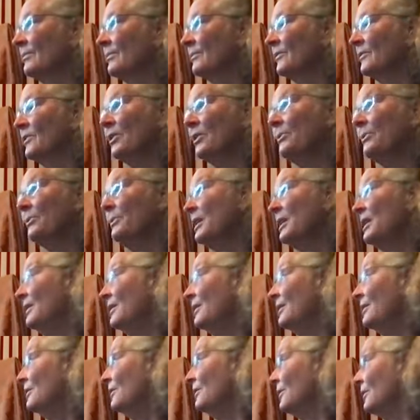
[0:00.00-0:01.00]
It's already
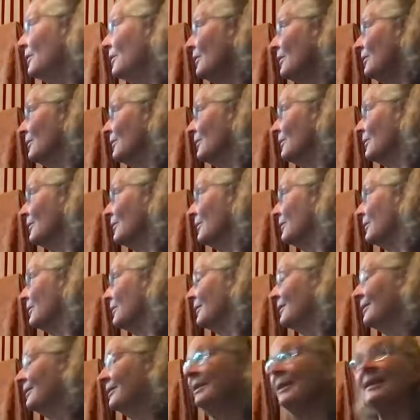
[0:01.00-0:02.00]
here.
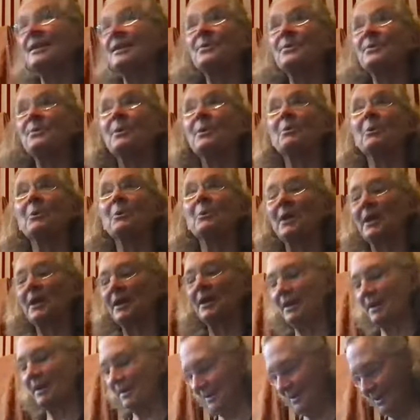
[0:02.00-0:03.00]
That's what we're
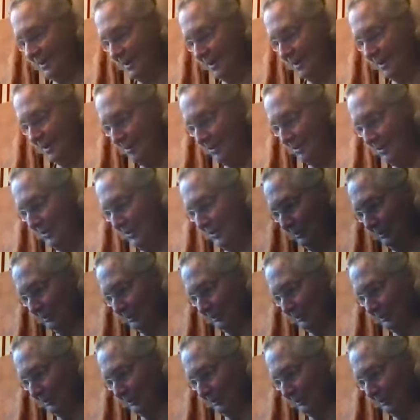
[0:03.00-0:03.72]
waking up to.